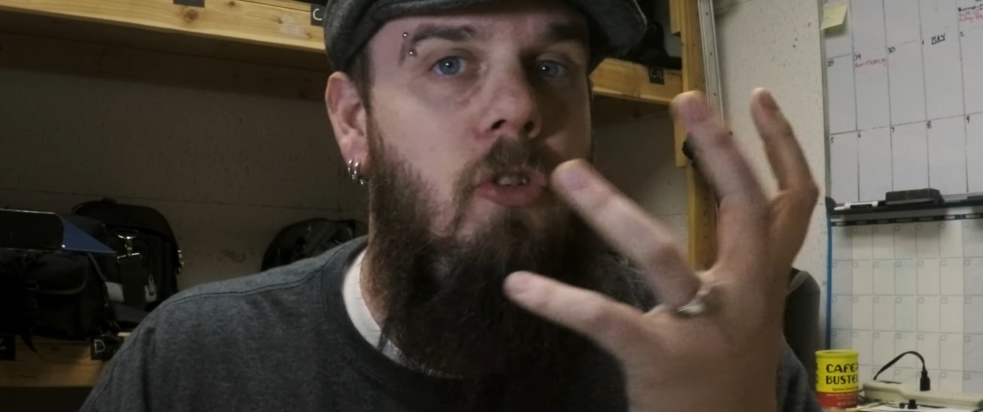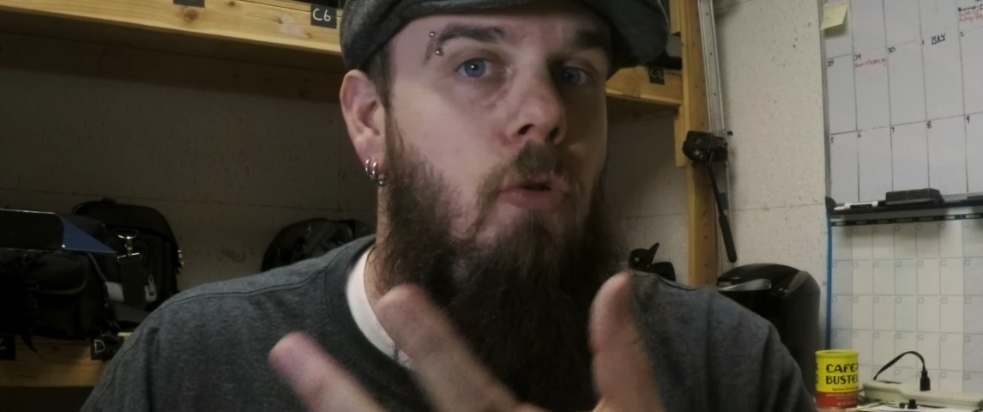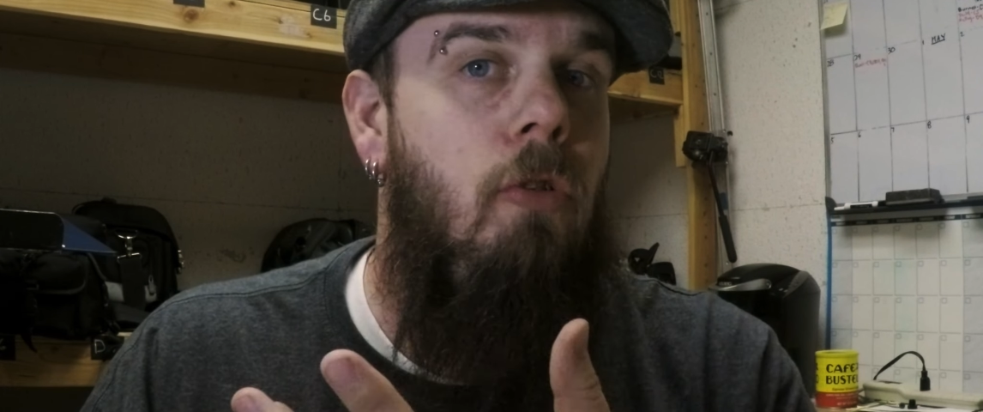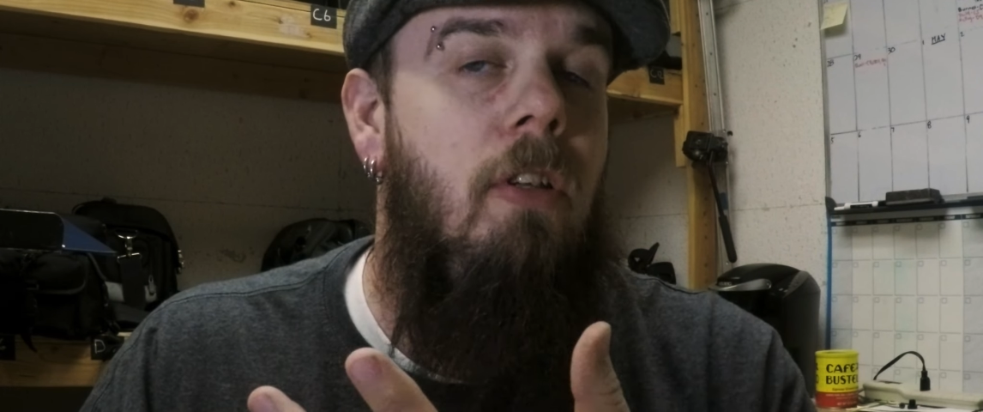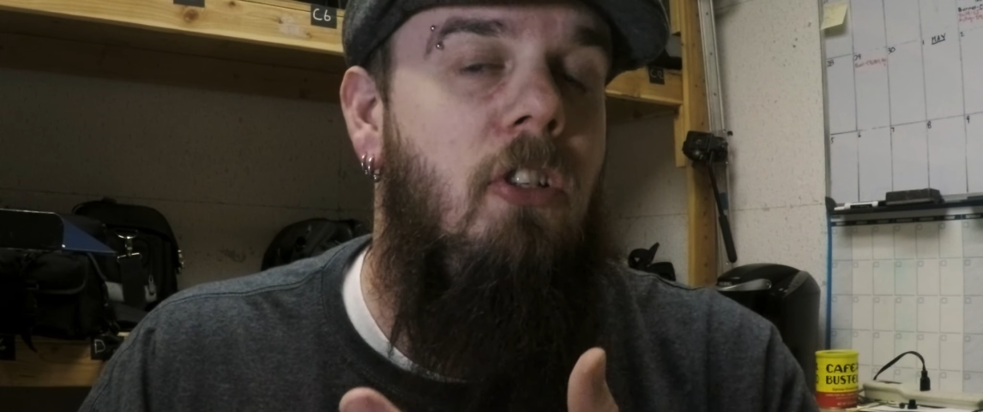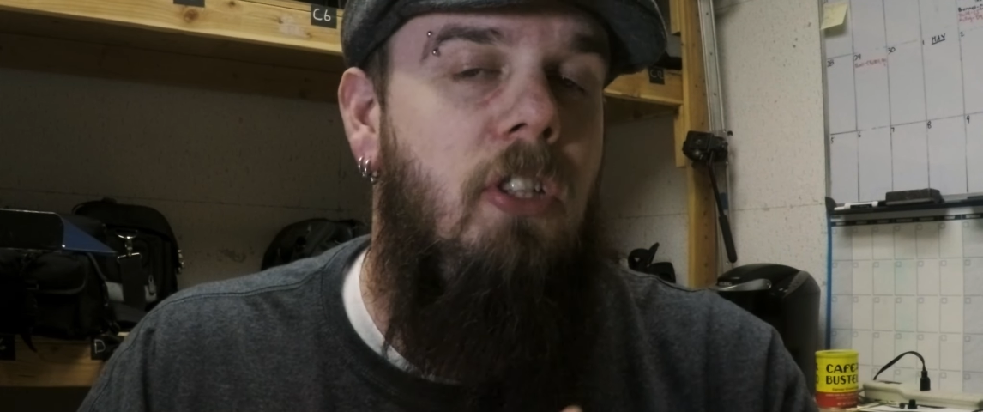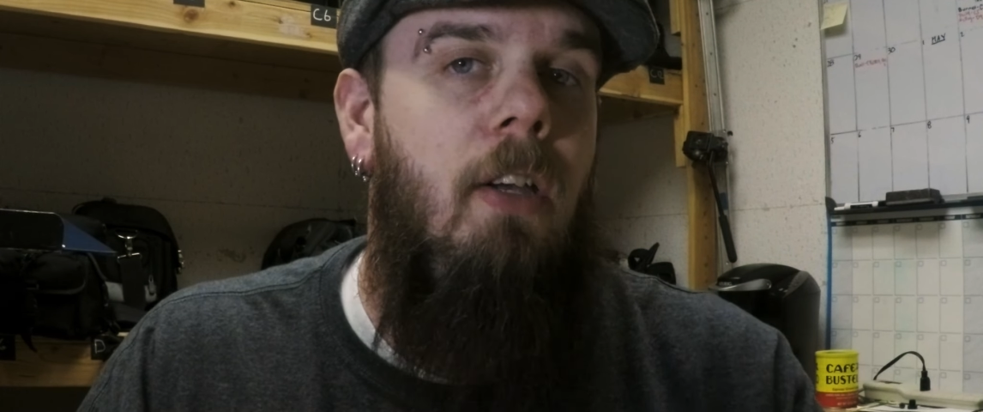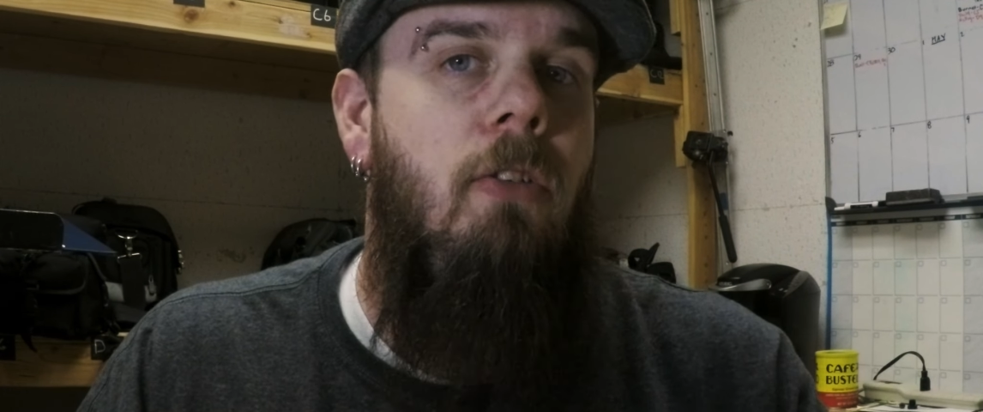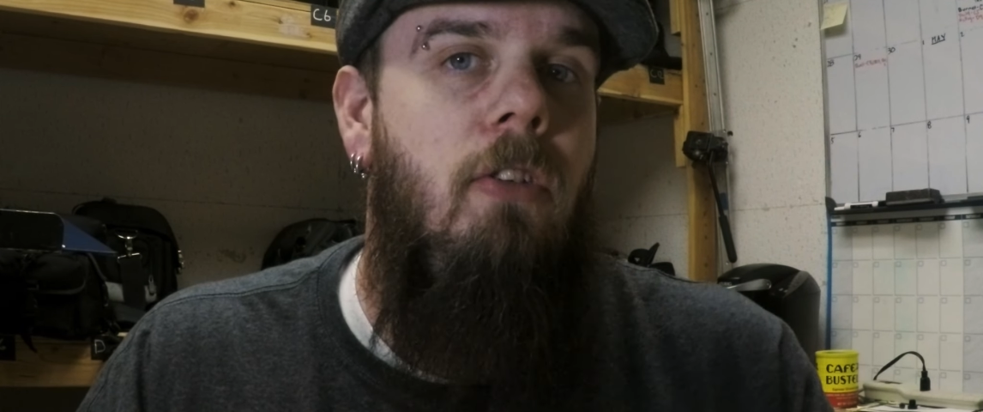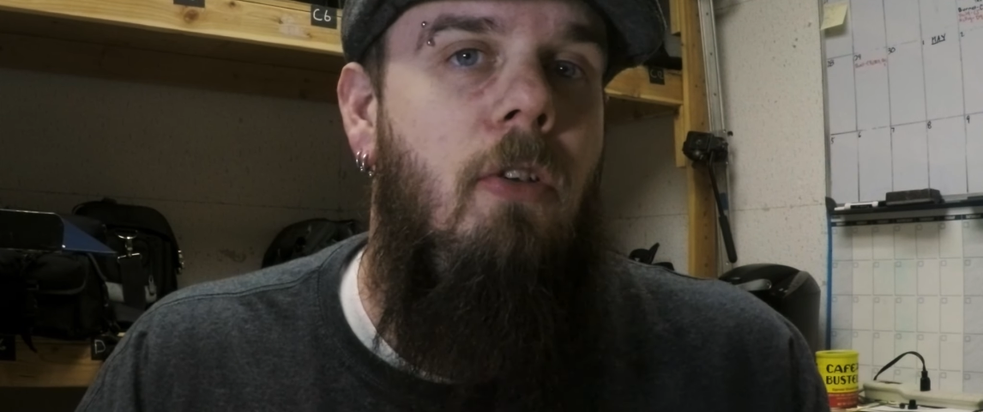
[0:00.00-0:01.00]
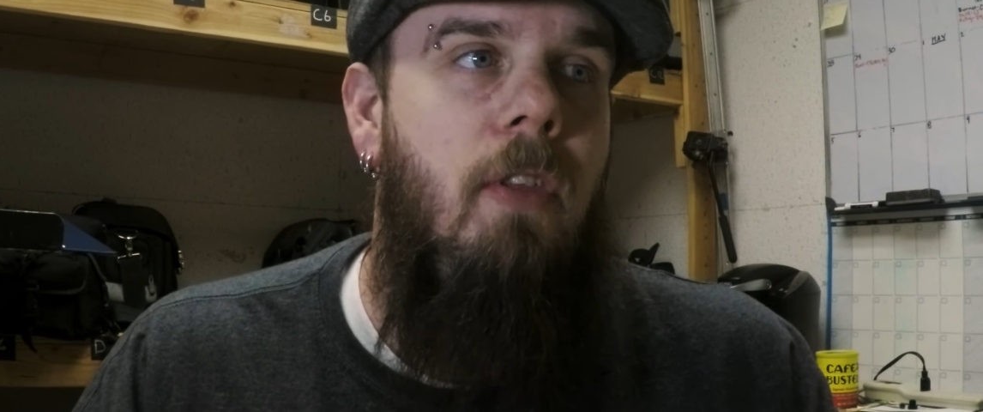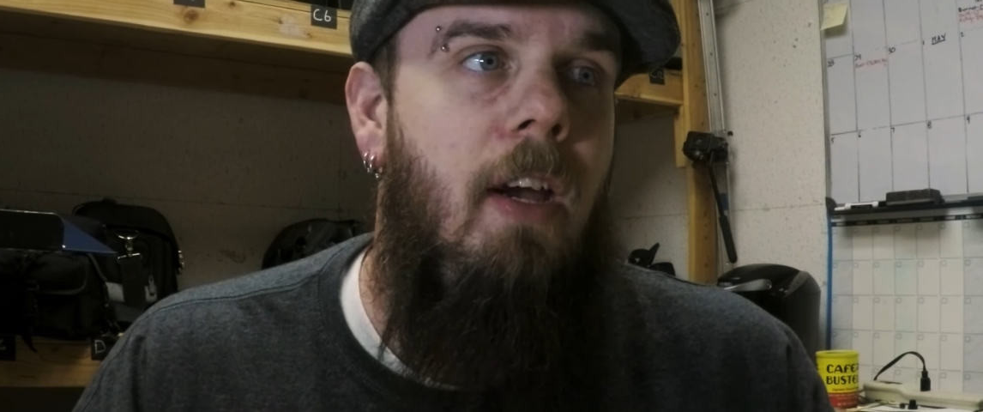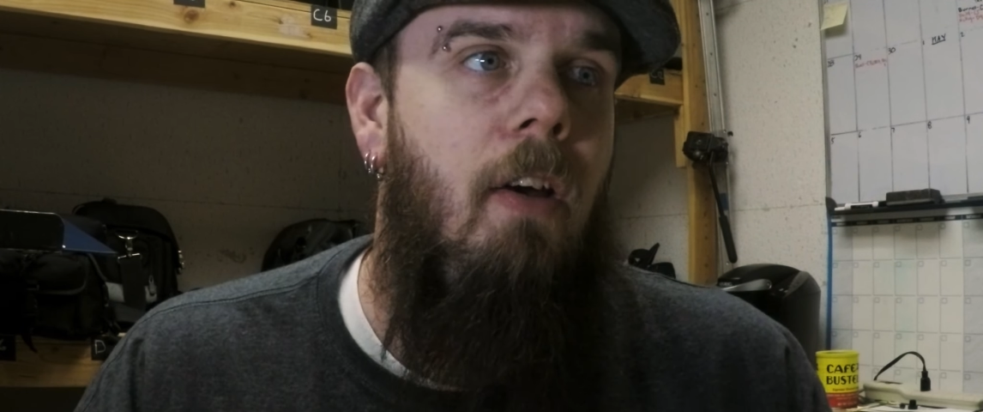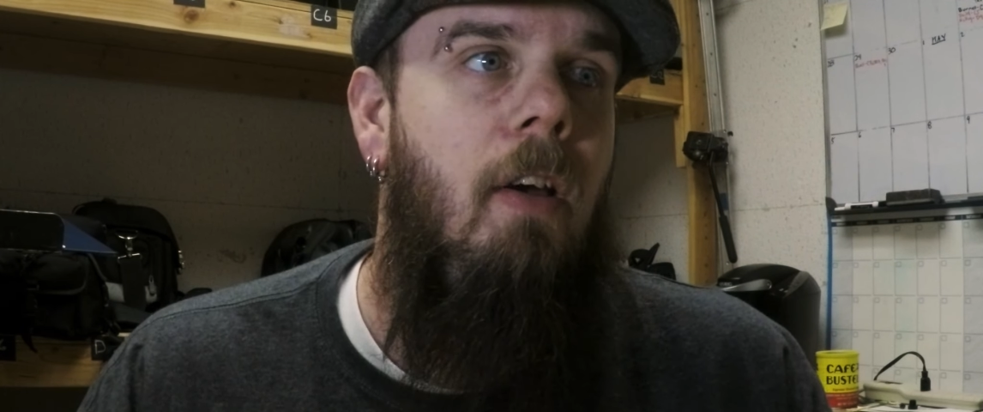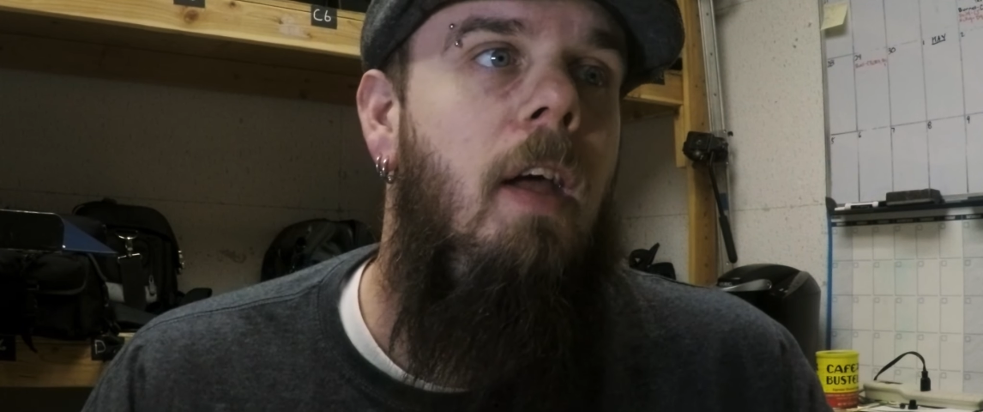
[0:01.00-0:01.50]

due to the shadows that are there.